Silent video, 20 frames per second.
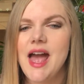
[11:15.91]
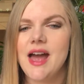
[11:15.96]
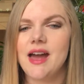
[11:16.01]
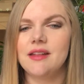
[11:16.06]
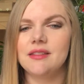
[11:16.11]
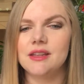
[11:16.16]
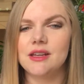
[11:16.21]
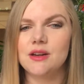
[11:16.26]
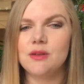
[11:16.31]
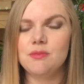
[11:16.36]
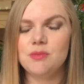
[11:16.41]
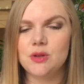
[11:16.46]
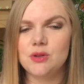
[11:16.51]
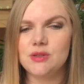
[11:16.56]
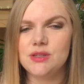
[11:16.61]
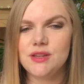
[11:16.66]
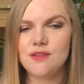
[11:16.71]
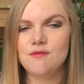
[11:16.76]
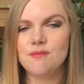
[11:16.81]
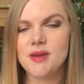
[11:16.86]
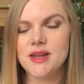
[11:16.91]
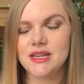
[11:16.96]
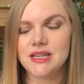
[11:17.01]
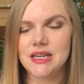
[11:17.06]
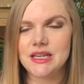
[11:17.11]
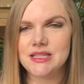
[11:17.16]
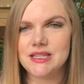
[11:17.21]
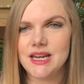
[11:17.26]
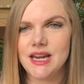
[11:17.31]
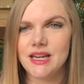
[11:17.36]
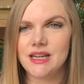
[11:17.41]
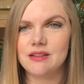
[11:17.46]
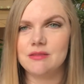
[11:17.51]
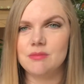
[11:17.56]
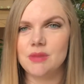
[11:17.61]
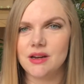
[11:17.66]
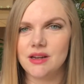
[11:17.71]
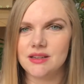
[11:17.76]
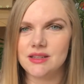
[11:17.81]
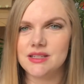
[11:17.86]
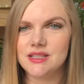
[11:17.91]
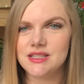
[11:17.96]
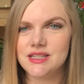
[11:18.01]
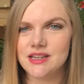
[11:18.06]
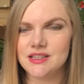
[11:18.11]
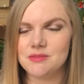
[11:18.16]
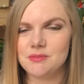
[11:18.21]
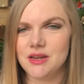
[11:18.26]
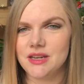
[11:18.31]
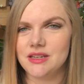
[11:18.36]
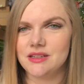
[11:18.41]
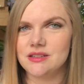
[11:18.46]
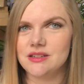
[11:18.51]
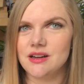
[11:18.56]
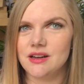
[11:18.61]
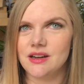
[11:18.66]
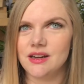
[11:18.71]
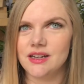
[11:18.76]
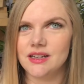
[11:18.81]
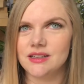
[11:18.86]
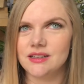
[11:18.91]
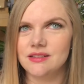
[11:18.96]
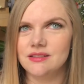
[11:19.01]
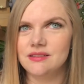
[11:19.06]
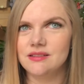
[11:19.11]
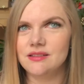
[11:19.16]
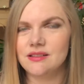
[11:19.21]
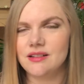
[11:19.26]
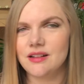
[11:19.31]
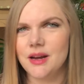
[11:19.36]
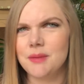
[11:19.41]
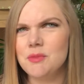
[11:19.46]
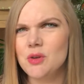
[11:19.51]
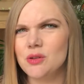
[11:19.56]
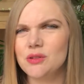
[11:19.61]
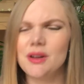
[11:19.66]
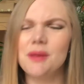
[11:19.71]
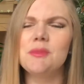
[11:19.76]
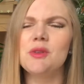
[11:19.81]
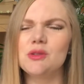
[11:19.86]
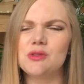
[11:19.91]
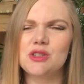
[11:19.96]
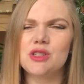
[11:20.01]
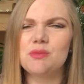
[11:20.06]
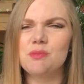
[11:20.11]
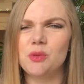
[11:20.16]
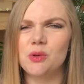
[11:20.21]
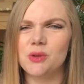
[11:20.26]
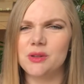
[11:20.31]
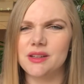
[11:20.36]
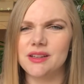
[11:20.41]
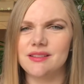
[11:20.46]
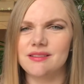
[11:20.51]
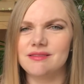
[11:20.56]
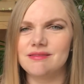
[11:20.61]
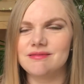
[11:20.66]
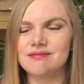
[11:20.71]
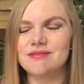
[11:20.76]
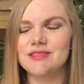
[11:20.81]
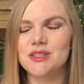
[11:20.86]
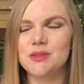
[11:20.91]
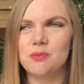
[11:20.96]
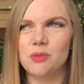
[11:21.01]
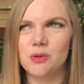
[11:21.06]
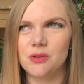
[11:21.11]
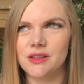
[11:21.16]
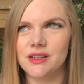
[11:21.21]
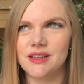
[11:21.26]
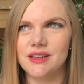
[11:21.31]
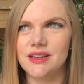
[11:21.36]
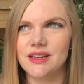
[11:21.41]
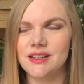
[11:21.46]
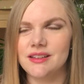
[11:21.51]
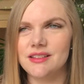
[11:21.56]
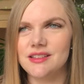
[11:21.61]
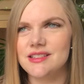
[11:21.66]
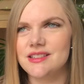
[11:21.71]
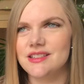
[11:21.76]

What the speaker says: and that abusive men get taken by this Tasmanian tiger. I'm not spoiling it here.